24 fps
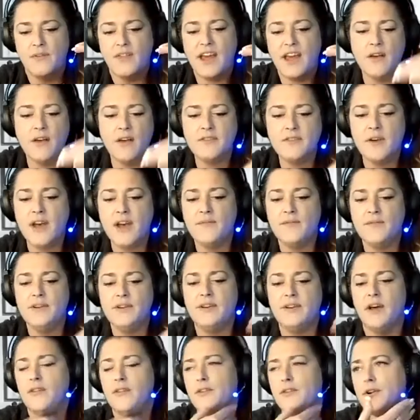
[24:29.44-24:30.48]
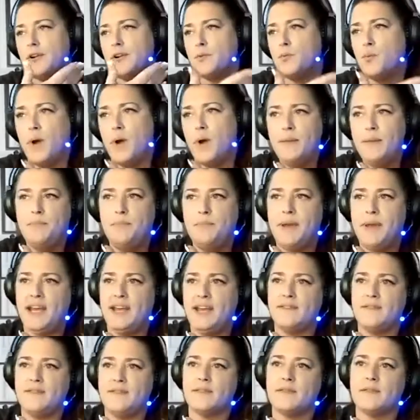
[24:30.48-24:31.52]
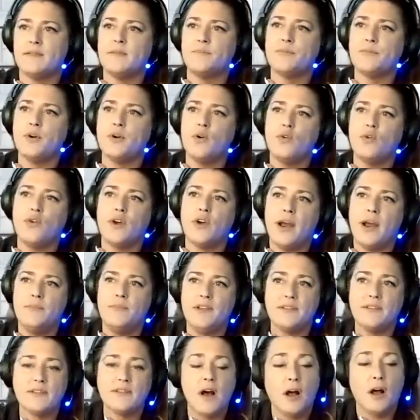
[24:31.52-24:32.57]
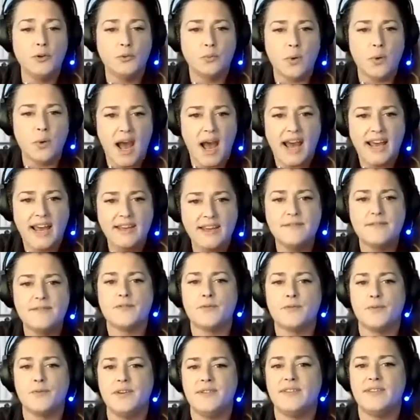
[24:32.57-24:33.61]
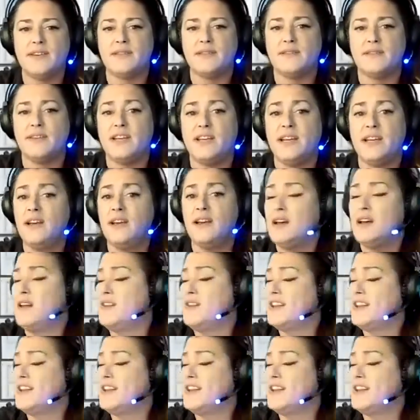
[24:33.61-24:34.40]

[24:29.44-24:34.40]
They also have another web-based program that's called Rise 360